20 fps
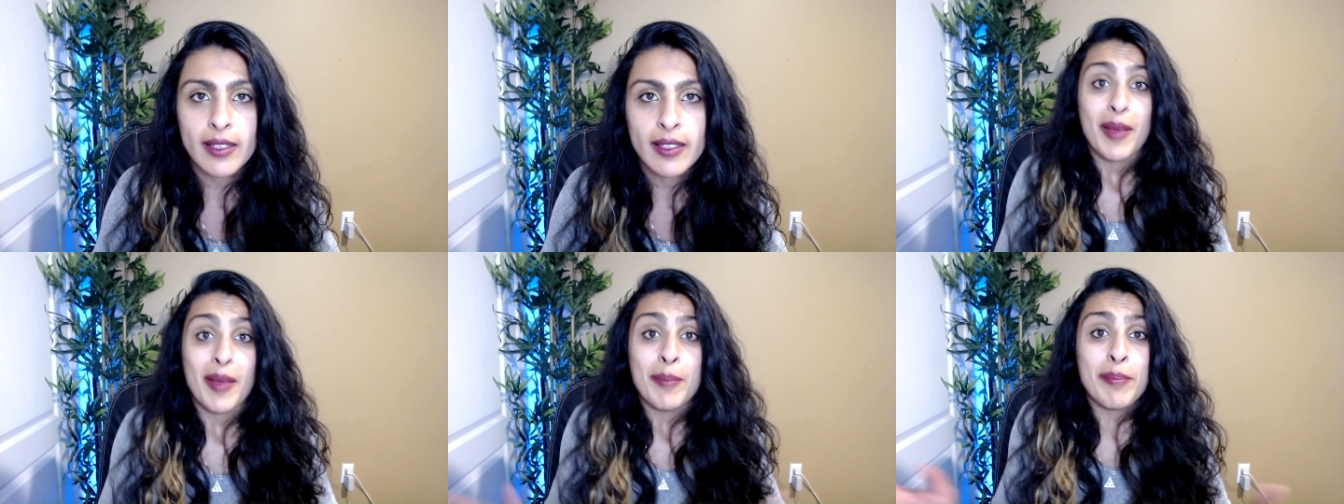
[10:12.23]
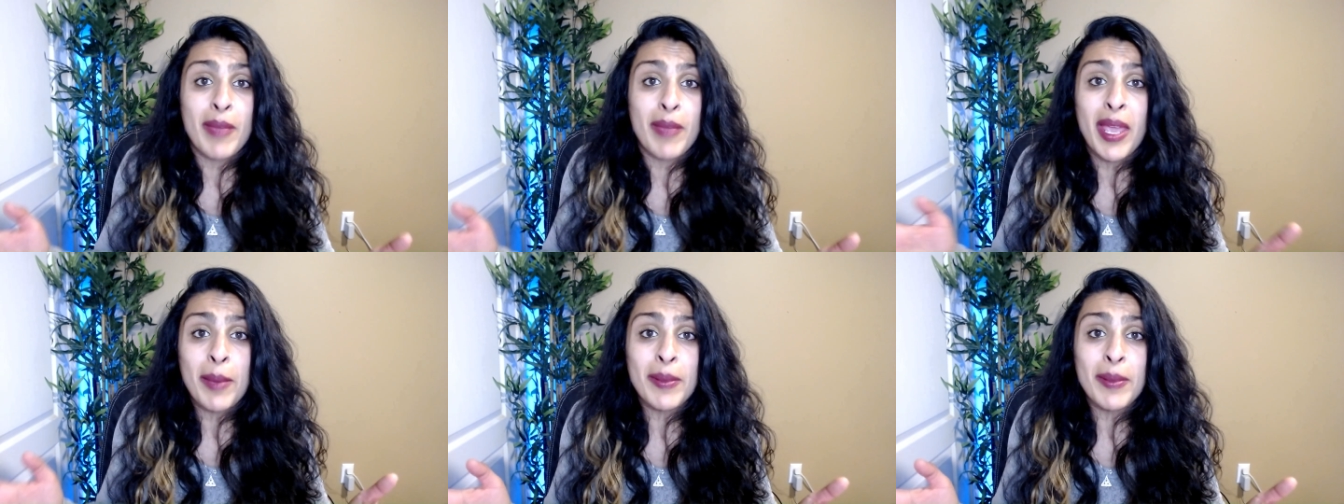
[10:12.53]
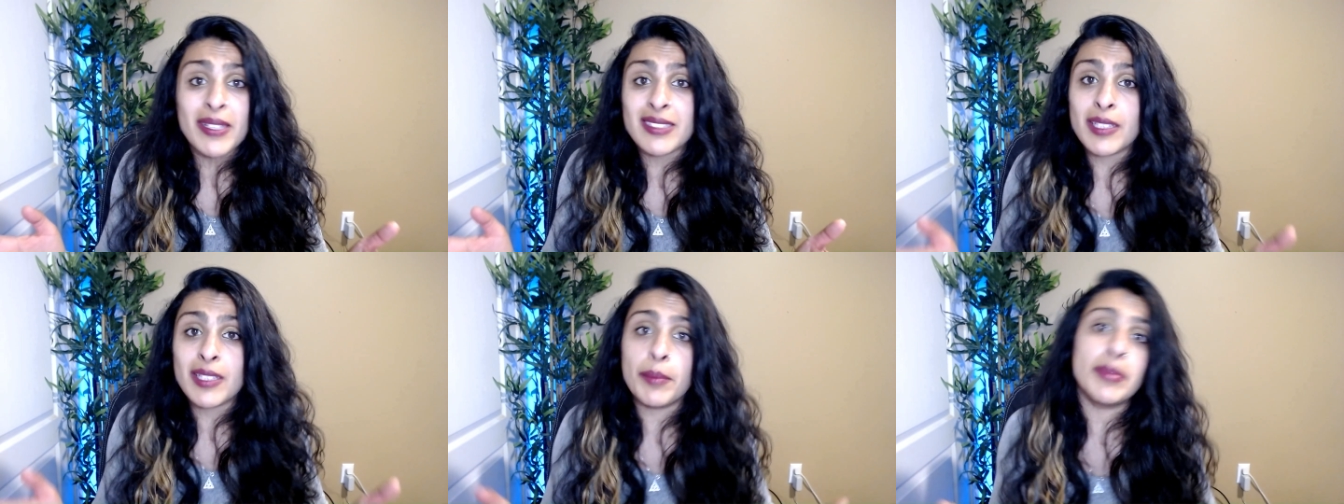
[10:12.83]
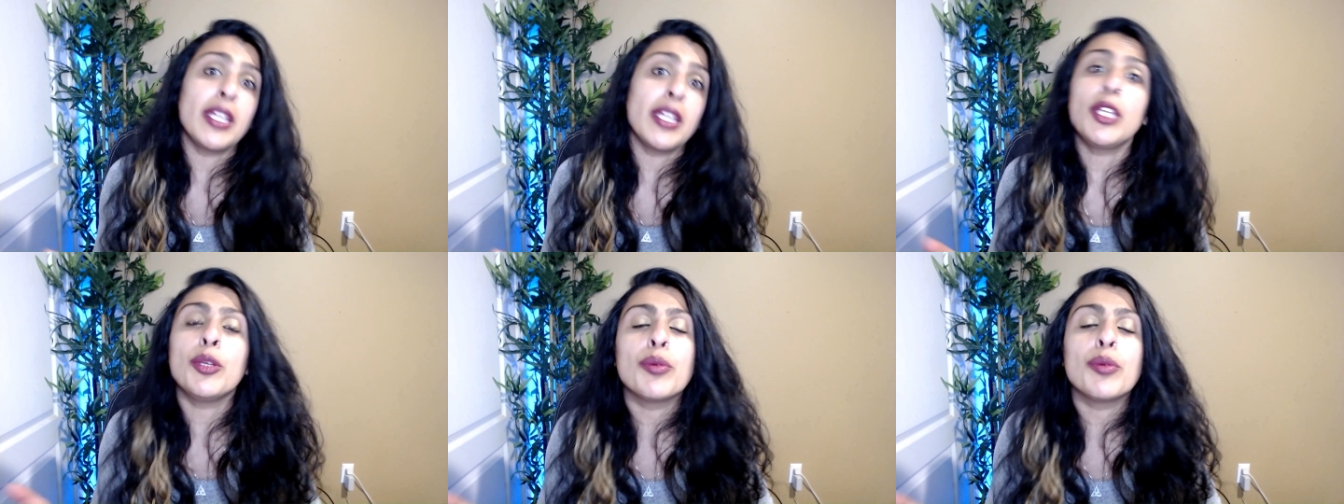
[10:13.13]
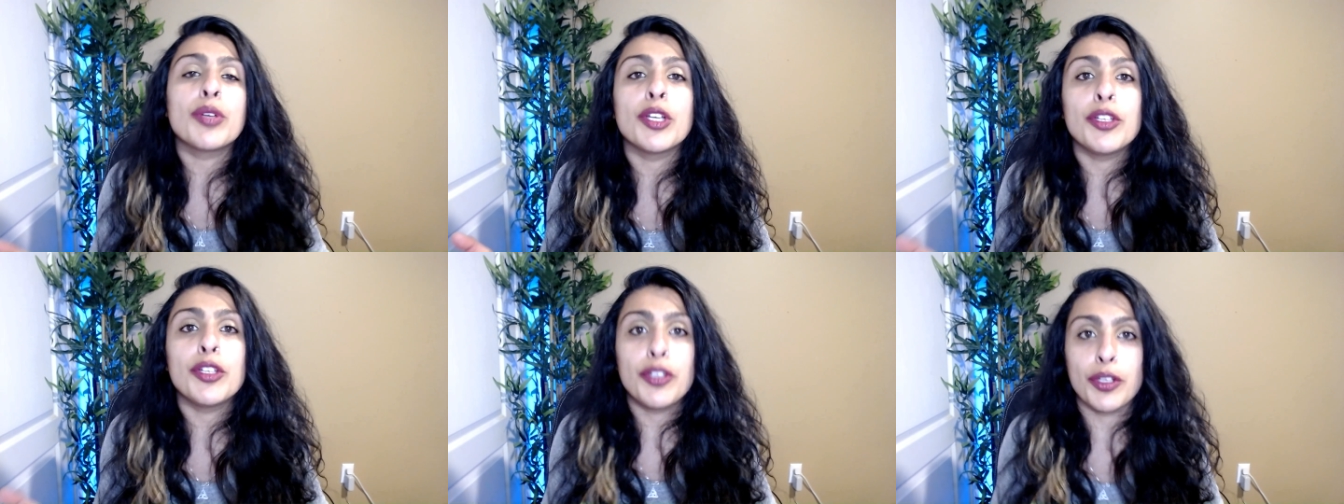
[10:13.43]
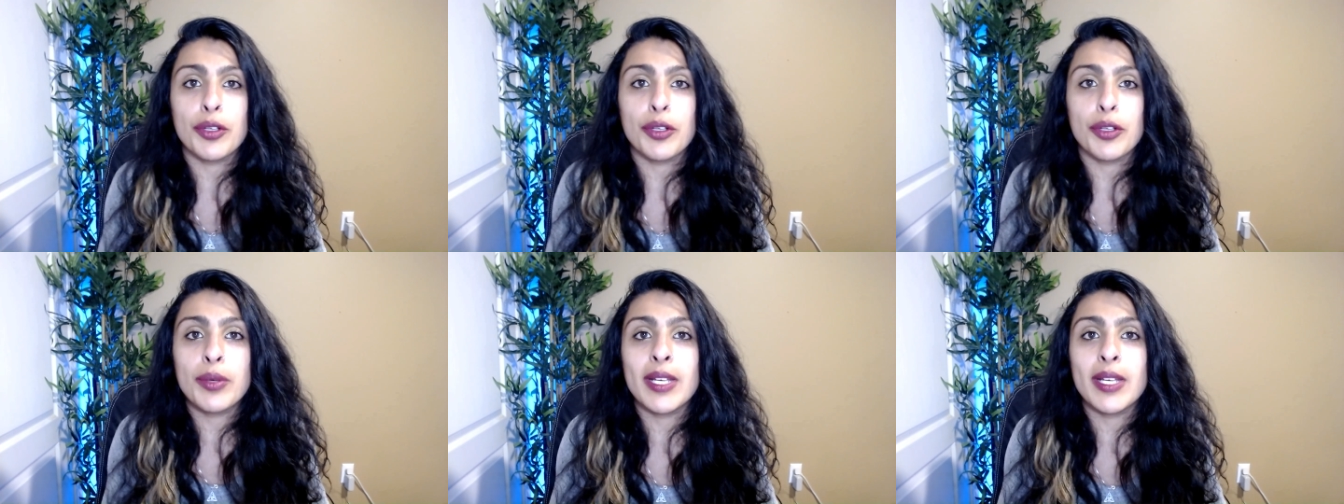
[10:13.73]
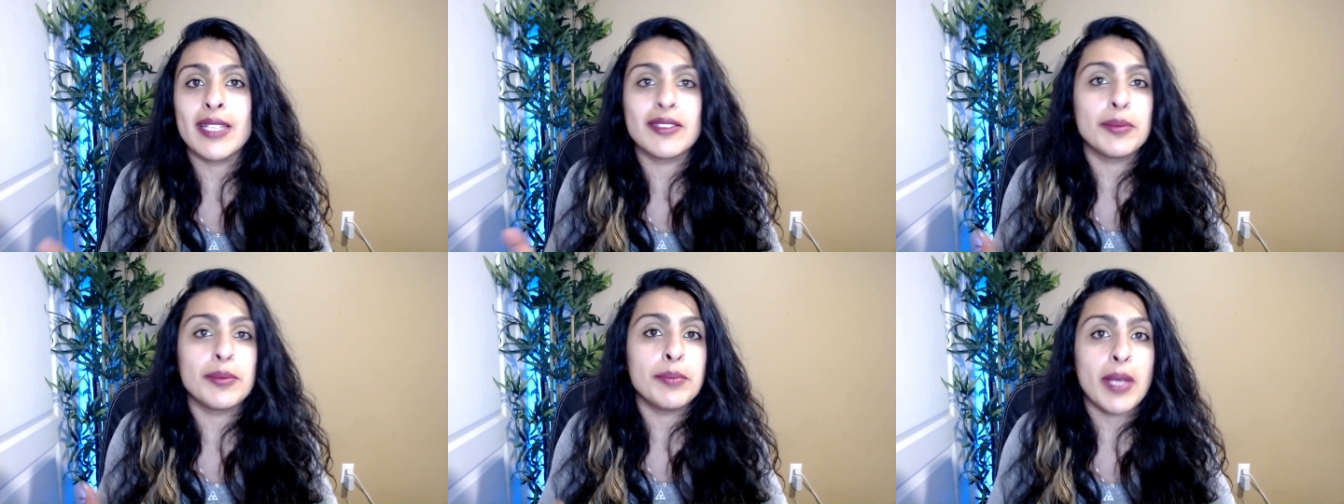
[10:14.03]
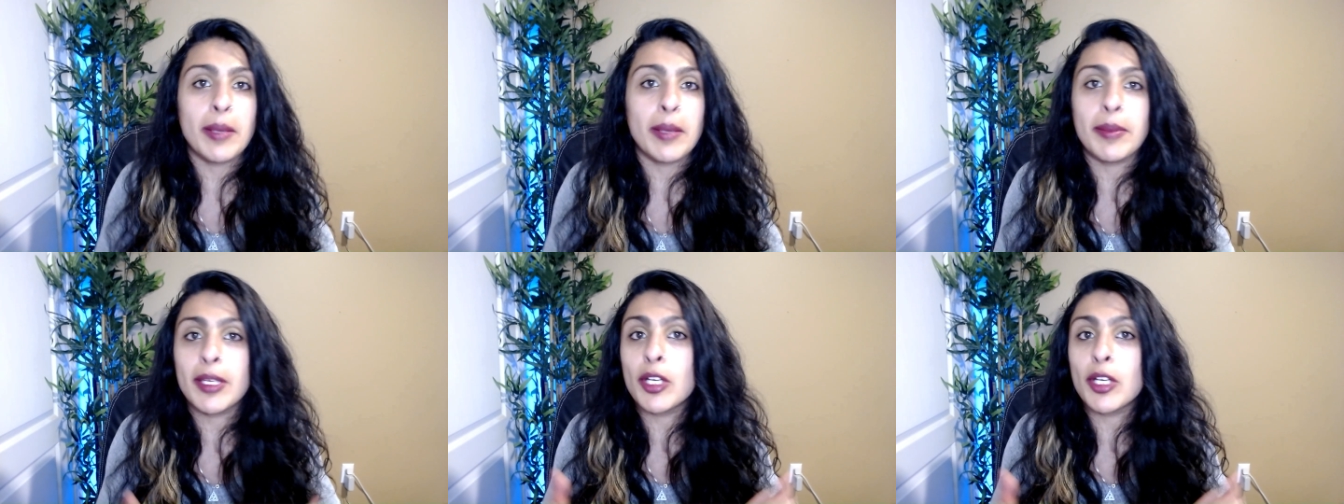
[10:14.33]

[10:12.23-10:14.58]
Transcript: Maybe something you could do is maybe